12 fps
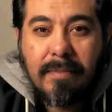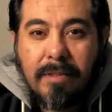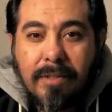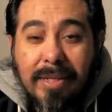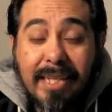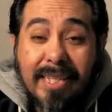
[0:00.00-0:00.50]

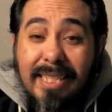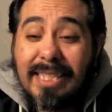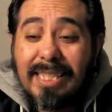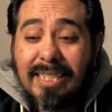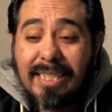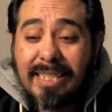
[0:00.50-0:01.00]
So again, this
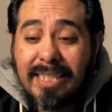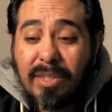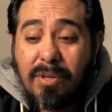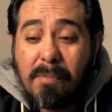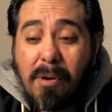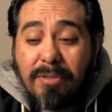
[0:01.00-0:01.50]
is a
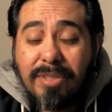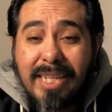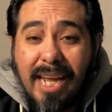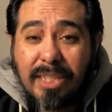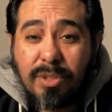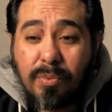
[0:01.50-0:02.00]
single malt
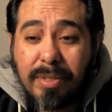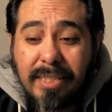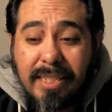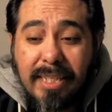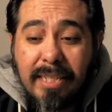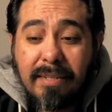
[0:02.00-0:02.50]
scotch
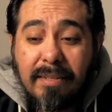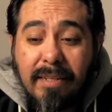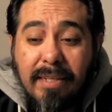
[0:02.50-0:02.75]
whiskey